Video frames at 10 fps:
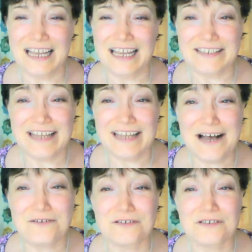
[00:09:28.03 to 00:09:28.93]
And
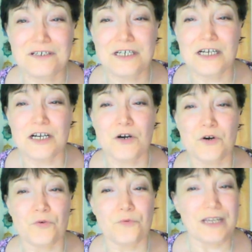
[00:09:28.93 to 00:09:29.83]
now,
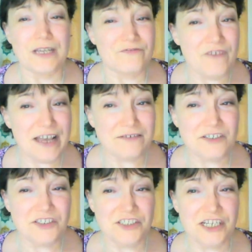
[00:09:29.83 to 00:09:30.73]
we invite you
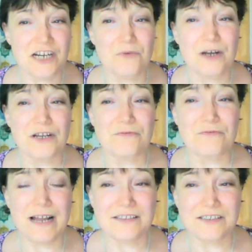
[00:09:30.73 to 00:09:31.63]
to share what
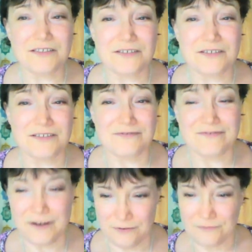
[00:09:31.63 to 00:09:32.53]
gratitude...
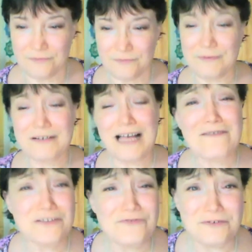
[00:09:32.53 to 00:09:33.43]
Oh, well, we don't
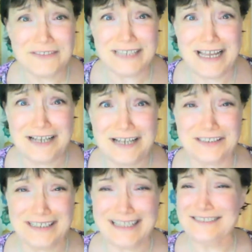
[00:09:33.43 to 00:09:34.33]
have any viewers,
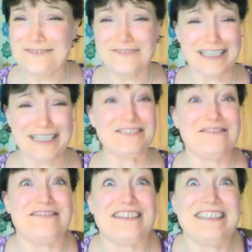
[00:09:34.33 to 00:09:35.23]
actually. That's so funny. I was
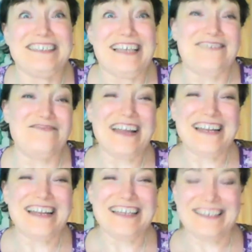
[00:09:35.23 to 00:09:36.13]
going right into that,
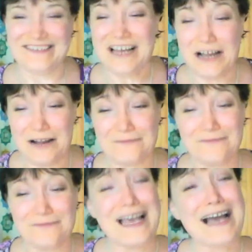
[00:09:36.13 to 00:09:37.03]
inviting you.
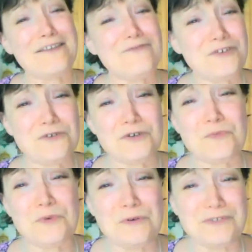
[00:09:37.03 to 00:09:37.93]
We had a
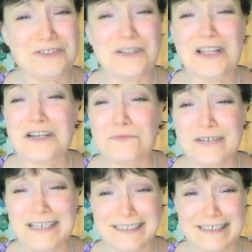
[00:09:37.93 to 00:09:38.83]
viewer who is no longer
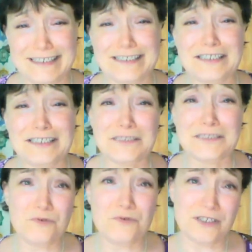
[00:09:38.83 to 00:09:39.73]
present. This is a
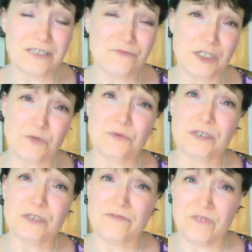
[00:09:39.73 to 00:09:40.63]
point in which we
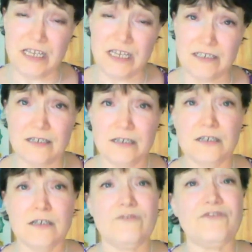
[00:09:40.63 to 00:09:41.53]
would invite
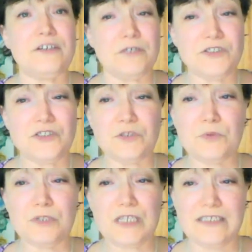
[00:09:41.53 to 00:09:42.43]
viewers to
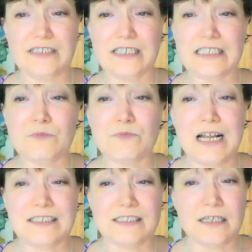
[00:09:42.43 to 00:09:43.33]
please
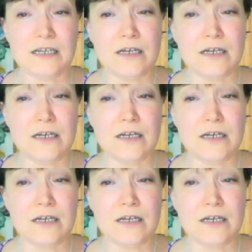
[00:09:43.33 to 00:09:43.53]
express